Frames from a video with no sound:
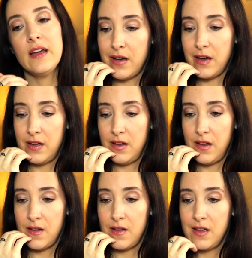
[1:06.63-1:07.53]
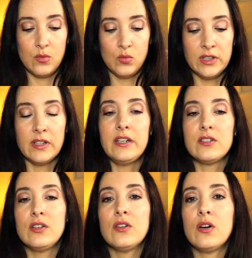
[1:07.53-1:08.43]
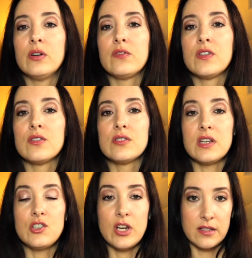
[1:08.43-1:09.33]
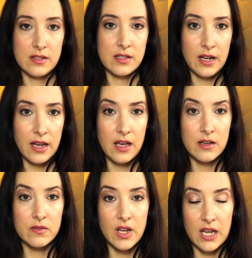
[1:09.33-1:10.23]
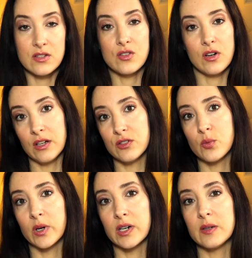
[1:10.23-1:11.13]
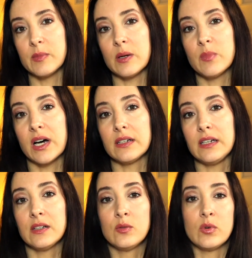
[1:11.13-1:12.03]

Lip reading: I would like to know if there is a chance that I have cancer elsewhere in my body,